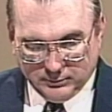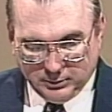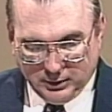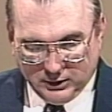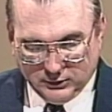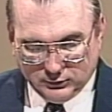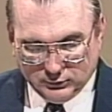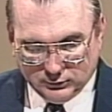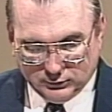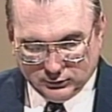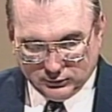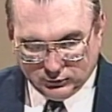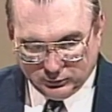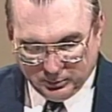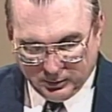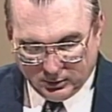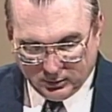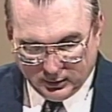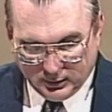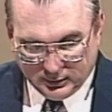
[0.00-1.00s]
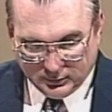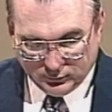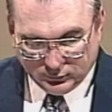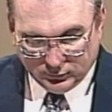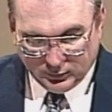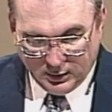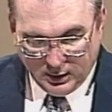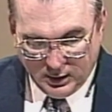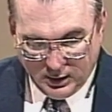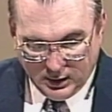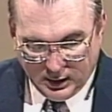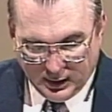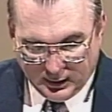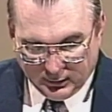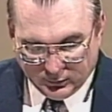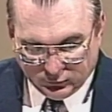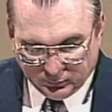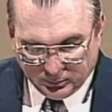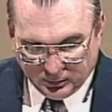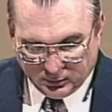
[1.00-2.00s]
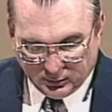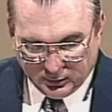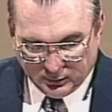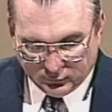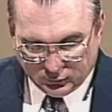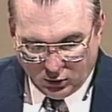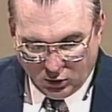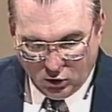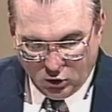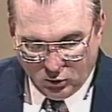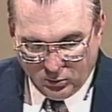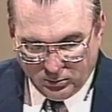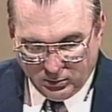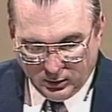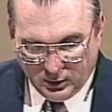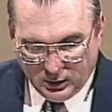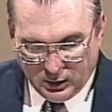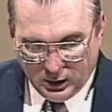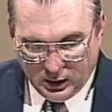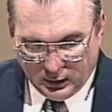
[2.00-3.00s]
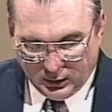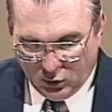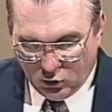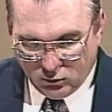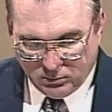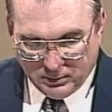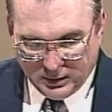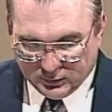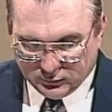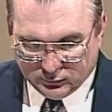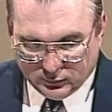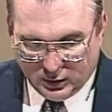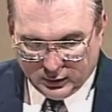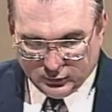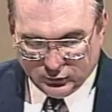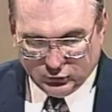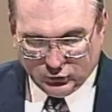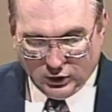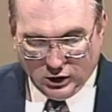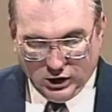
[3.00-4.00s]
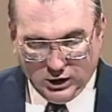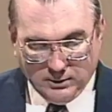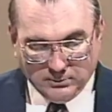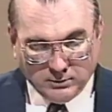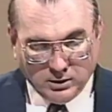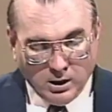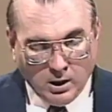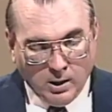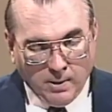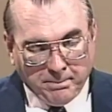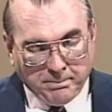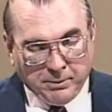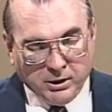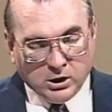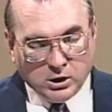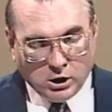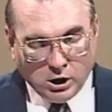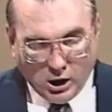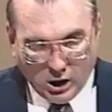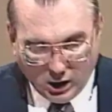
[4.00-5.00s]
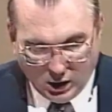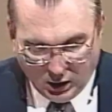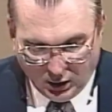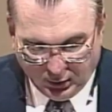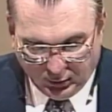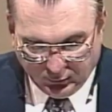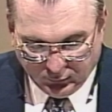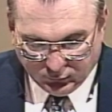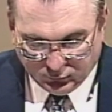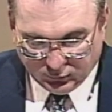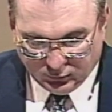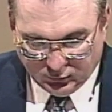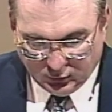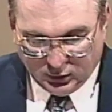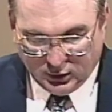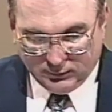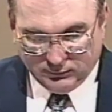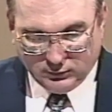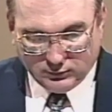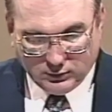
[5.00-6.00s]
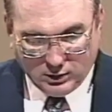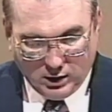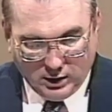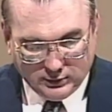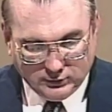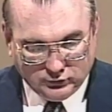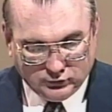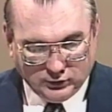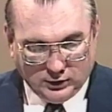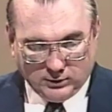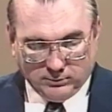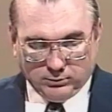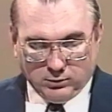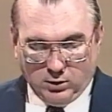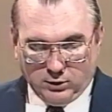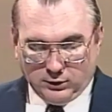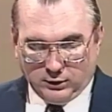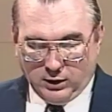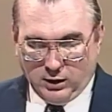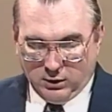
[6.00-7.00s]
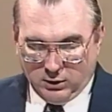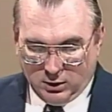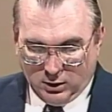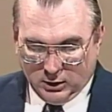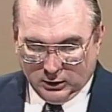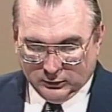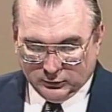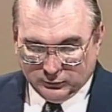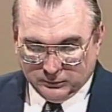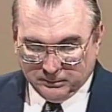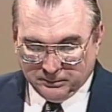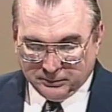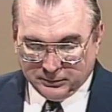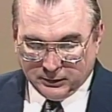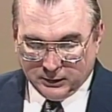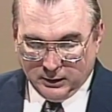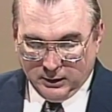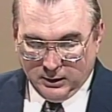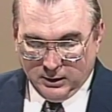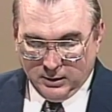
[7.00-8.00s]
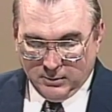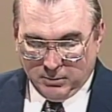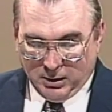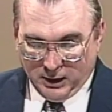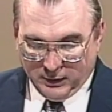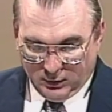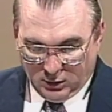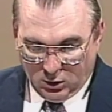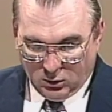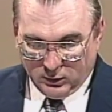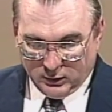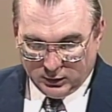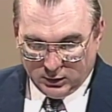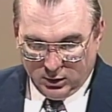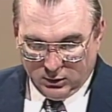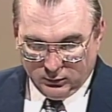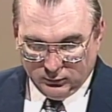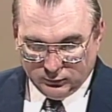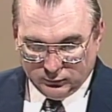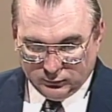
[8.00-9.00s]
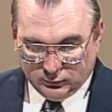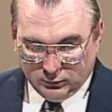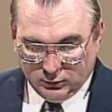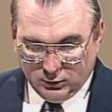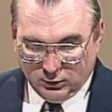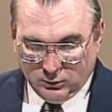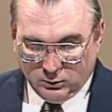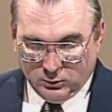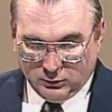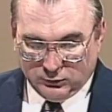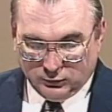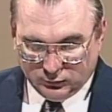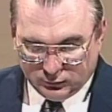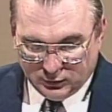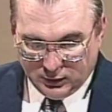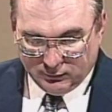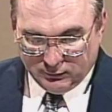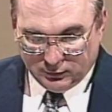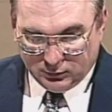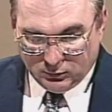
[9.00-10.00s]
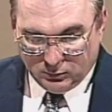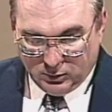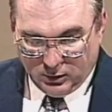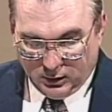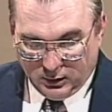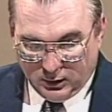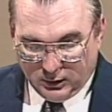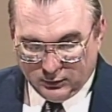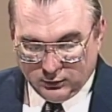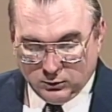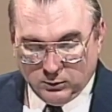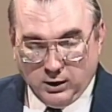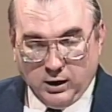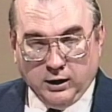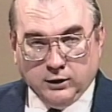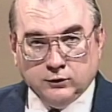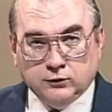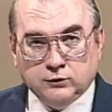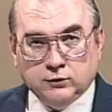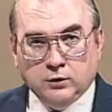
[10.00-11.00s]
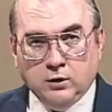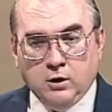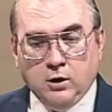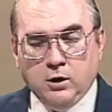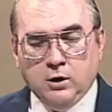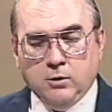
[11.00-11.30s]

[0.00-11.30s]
patience experience, and experience hope, and hope makes not ashamed because the love of God is shed abroad in our hearts by the Holy Ghost, which is given to, uh, unto us.